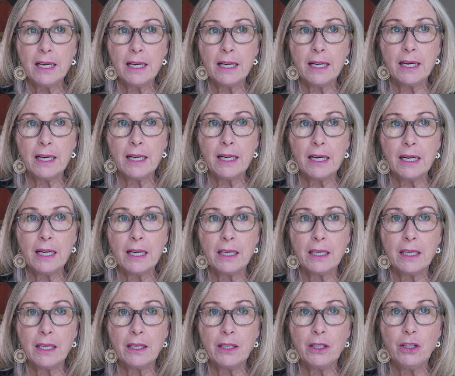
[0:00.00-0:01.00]
uh,
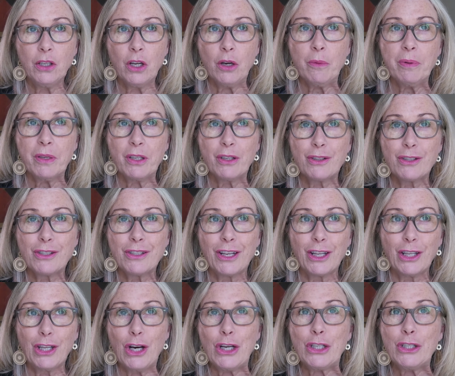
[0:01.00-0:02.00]
you know, because
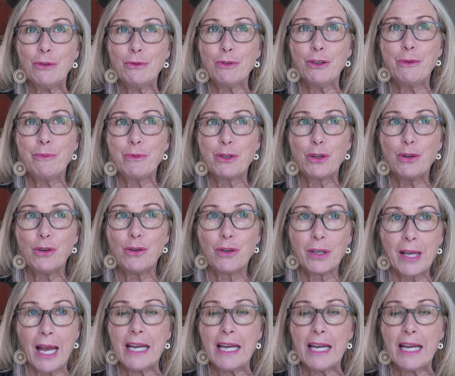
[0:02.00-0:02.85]
locker room talk,